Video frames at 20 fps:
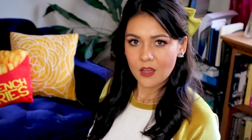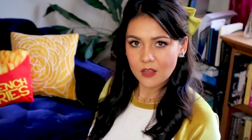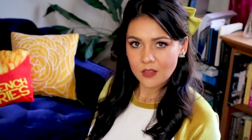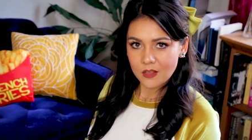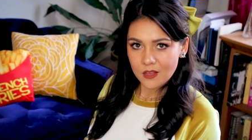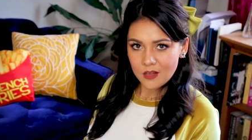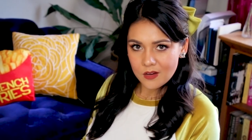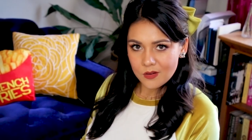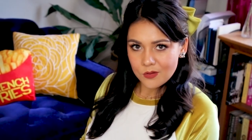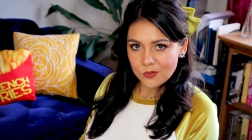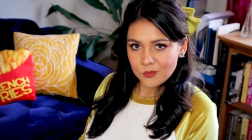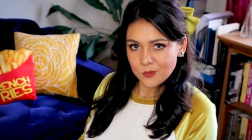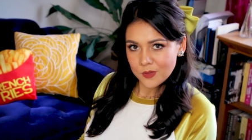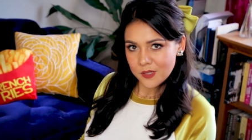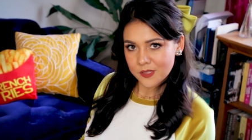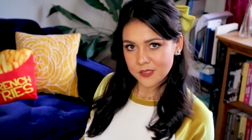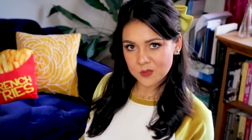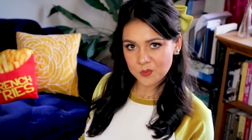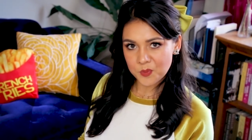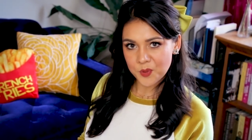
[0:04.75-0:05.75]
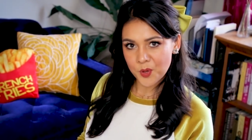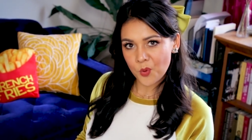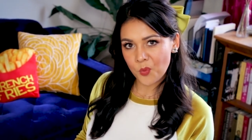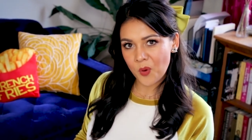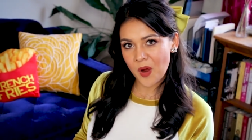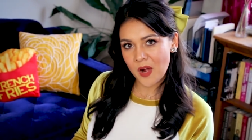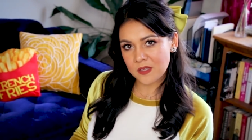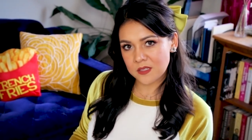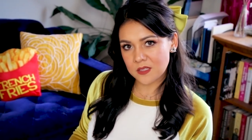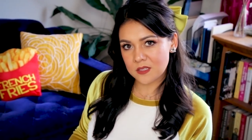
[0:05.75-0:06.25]
Hello! It's been a
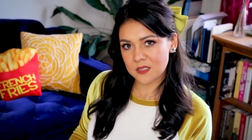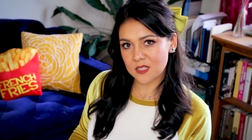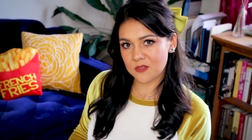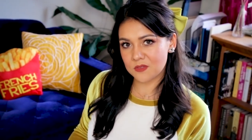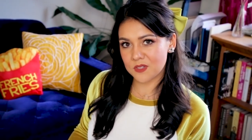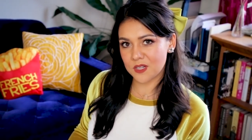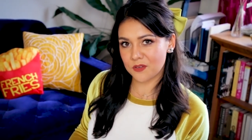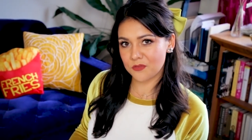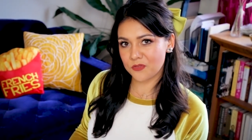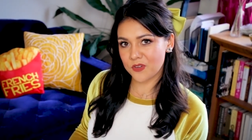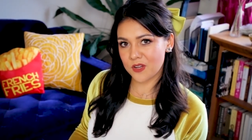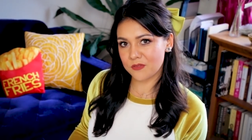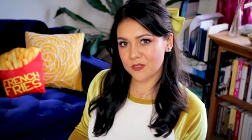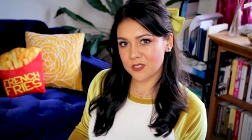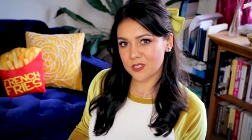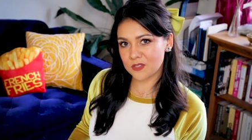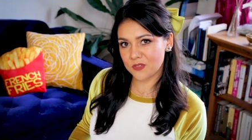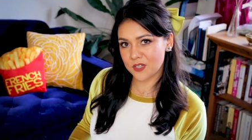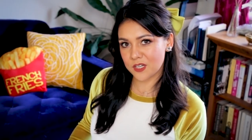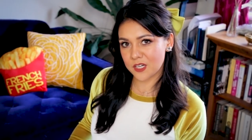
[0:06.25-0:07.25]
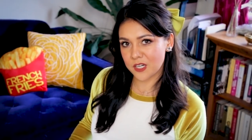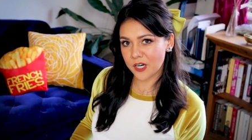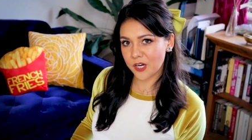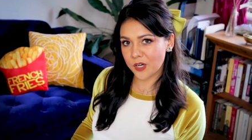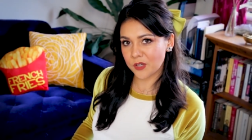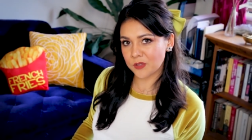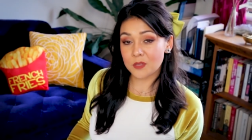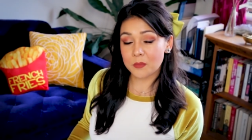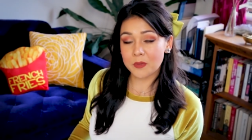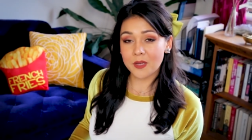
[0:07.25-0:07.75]
while since I've done a favorites
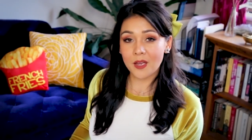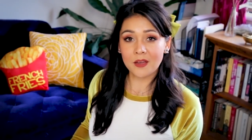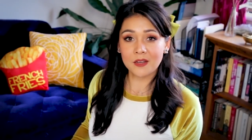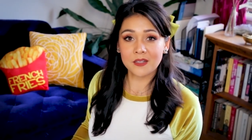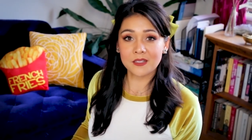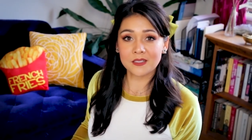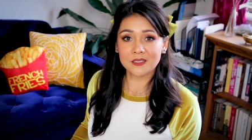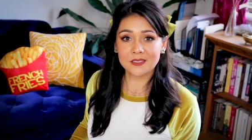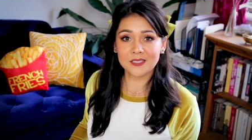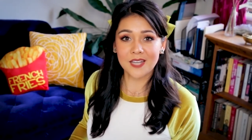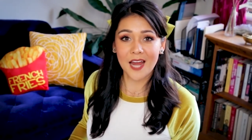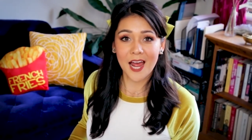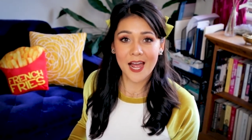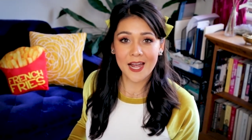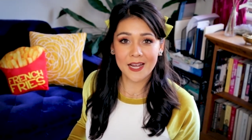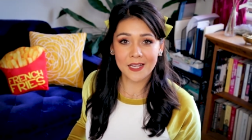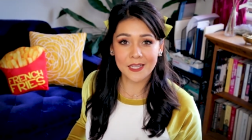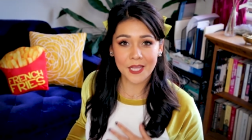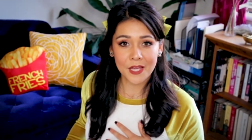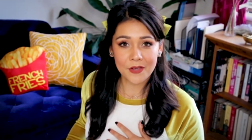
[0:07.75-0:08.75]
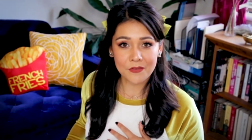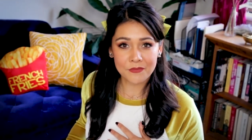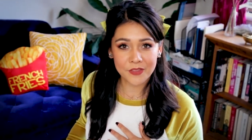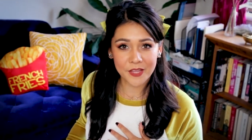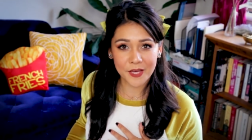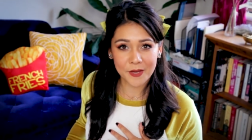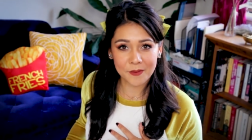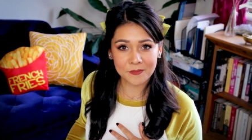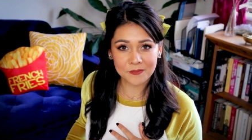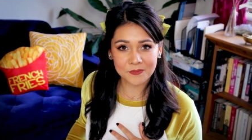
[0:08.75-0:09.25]
video. To be honest, I love
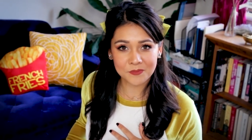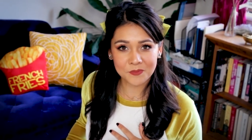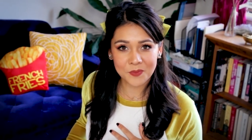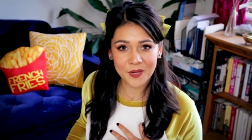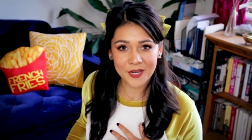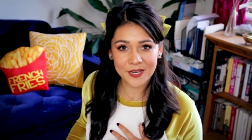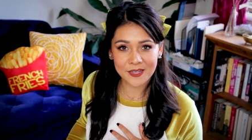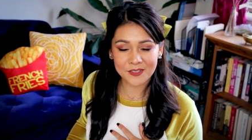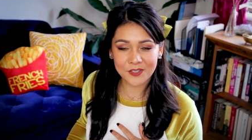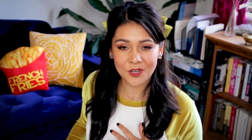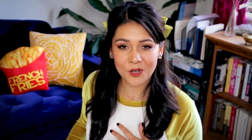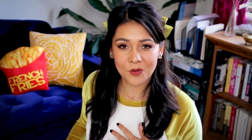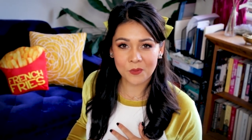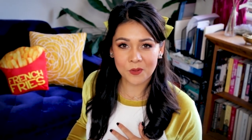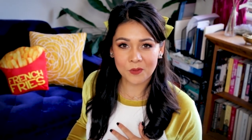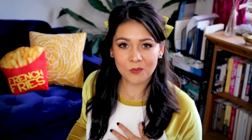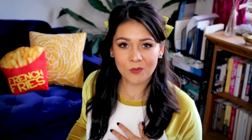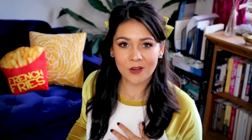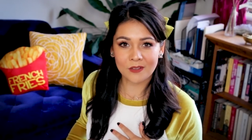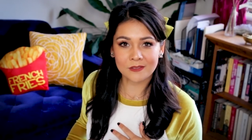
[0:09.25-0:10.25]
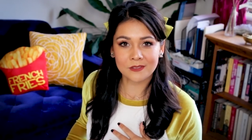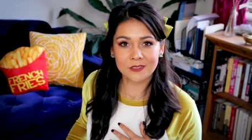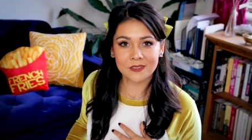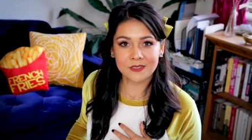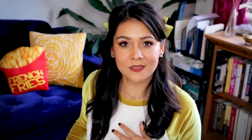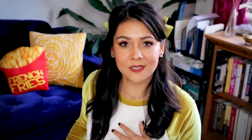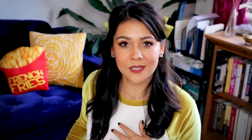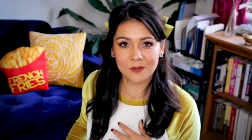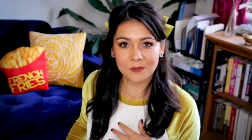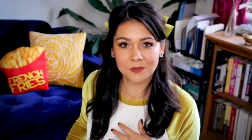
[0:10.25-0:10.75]
them, but no one
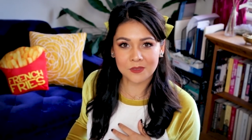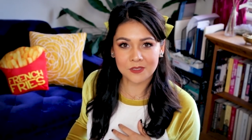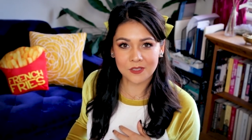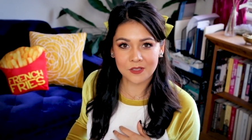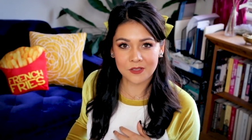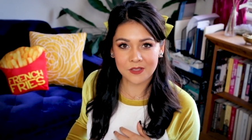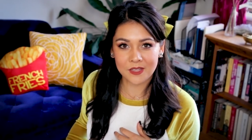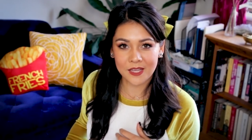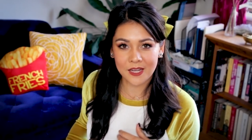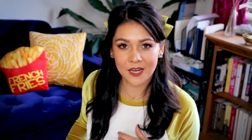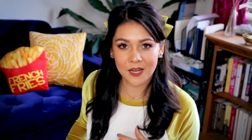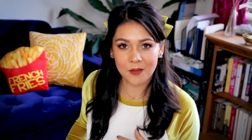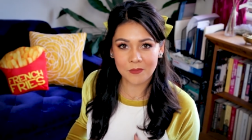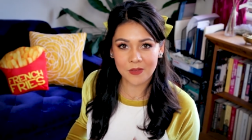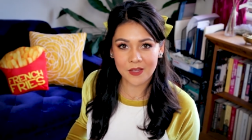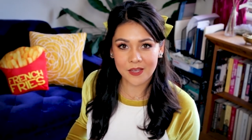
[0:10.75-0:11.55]
watches them, so then I'm